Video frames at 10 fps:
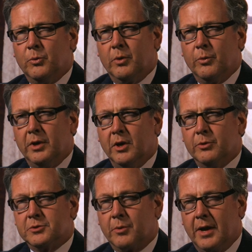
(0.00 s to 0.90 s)
what we know
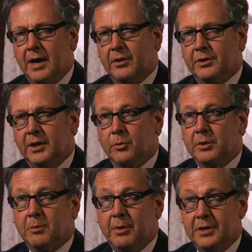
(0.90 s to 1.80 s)
is reality and what
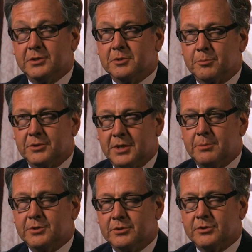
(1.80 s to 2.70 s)
the patient's
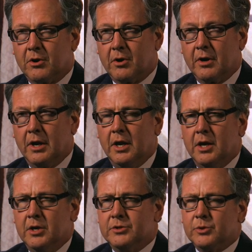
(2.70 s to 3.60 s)
perceptions are.
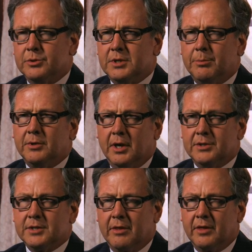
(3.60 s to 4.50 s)
So it's up to
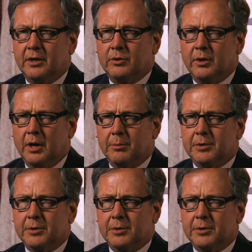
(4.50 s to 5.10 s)
us, I think, to help